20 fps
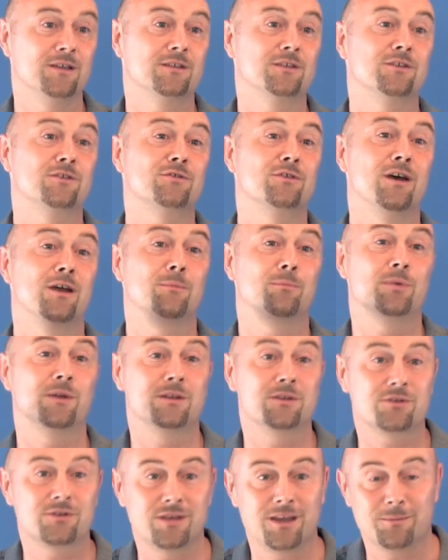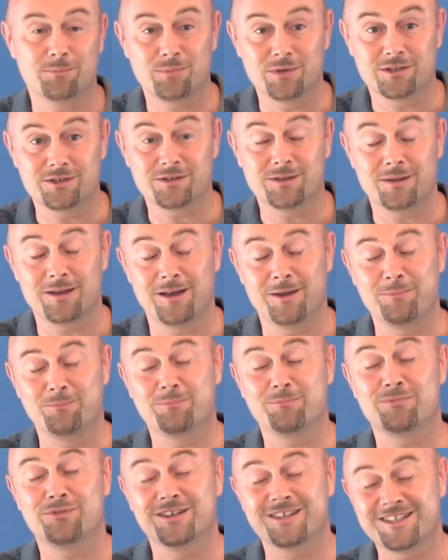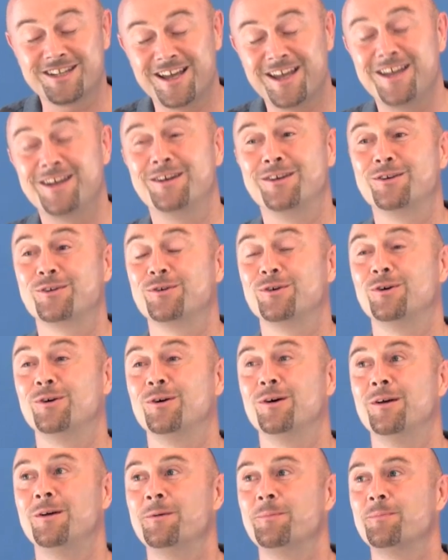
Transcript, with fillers: to try and um, pretend or,